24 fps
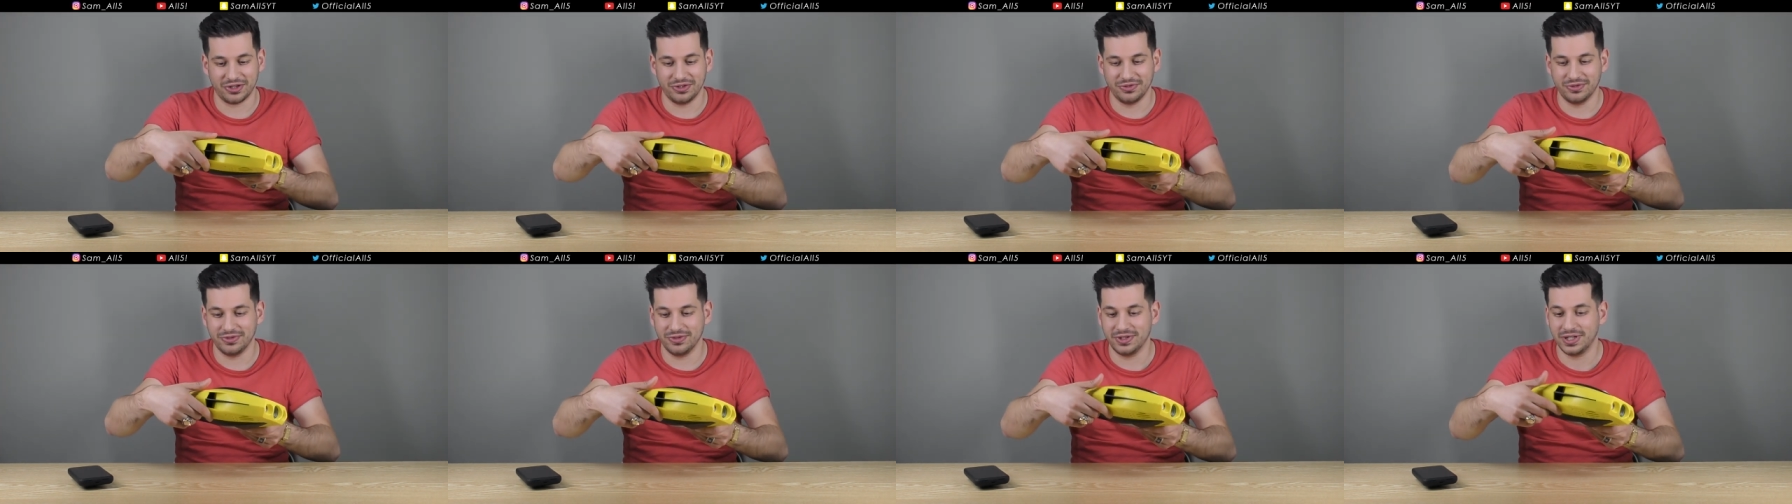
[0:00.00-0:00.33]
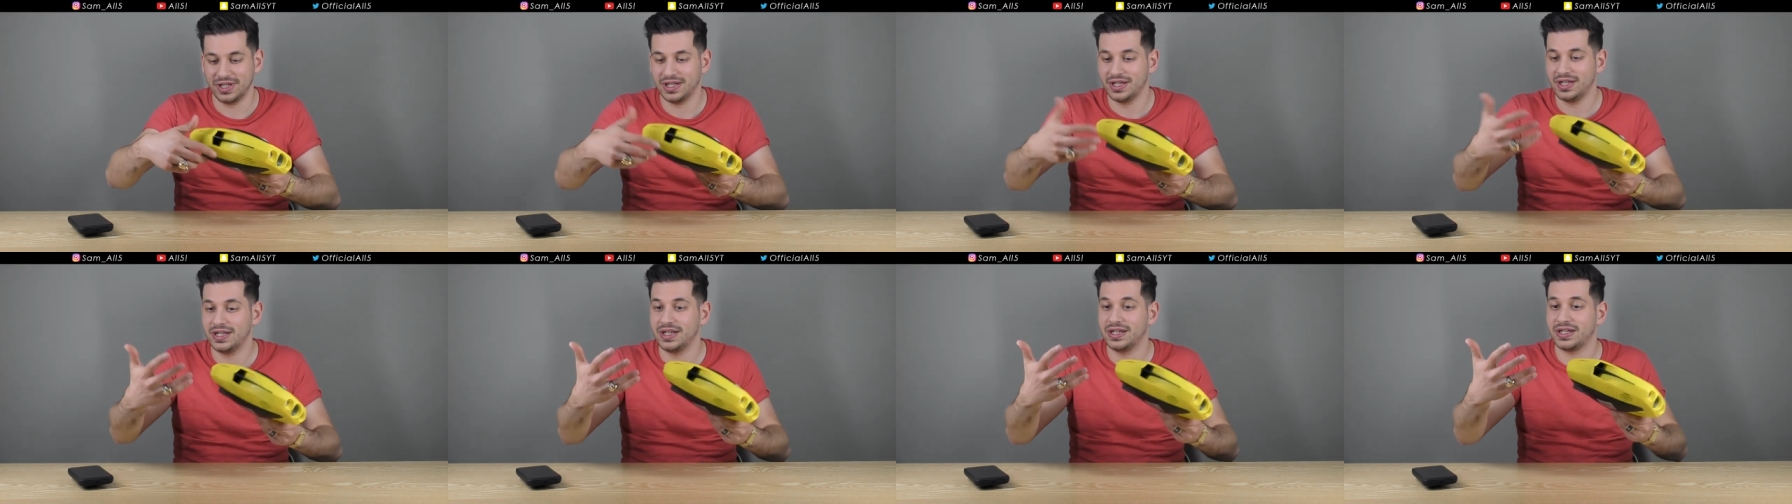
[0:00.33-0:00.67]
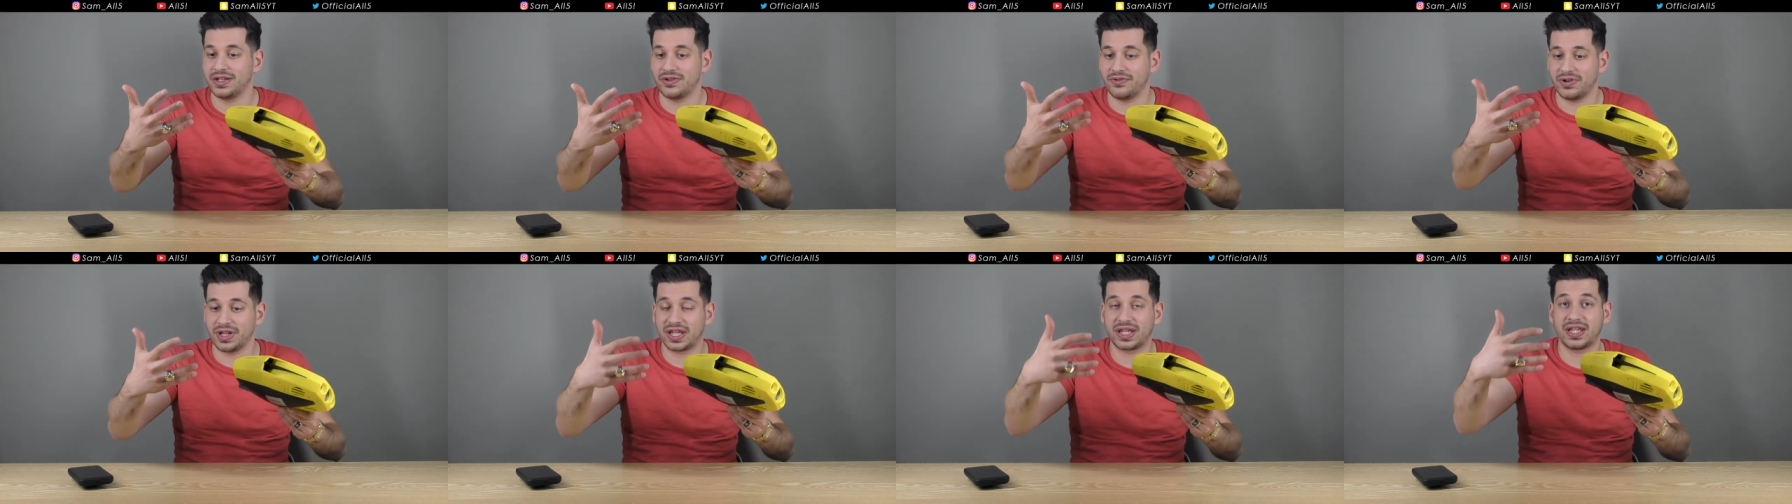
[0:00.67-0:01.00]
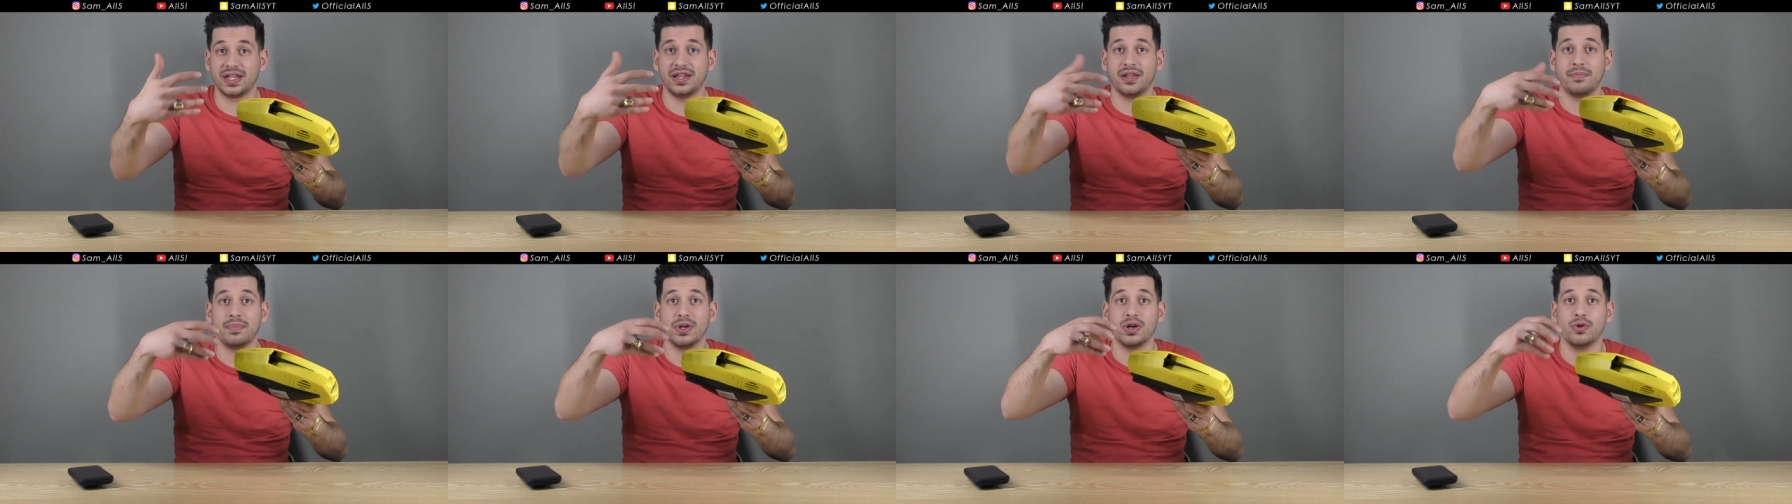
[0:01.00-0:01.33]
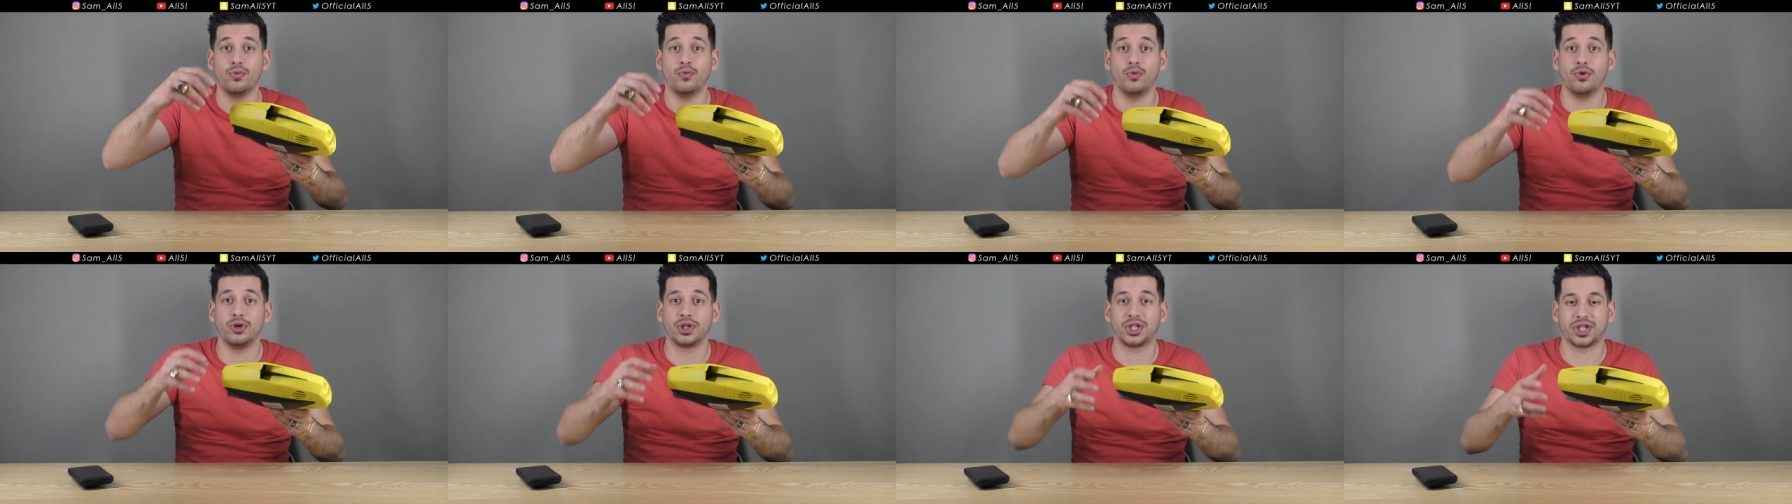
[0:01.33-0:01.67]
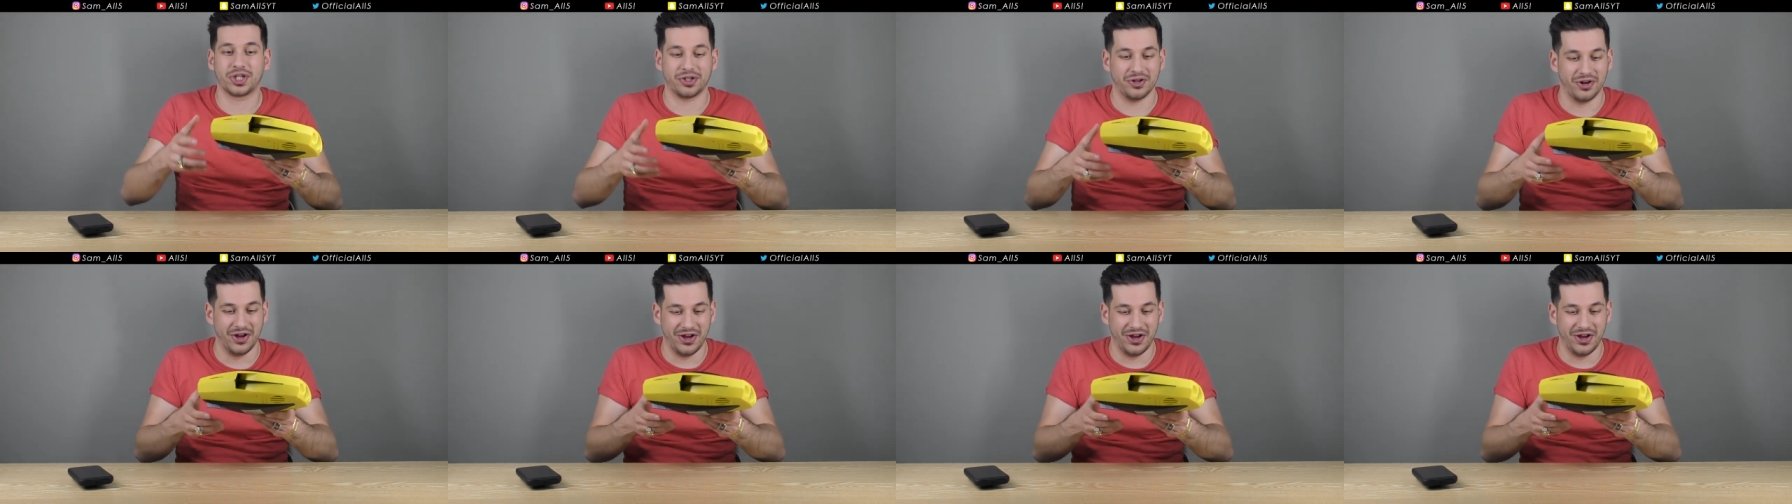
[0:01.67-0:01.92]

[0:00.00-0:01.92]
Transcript: cool. There is still a bit of water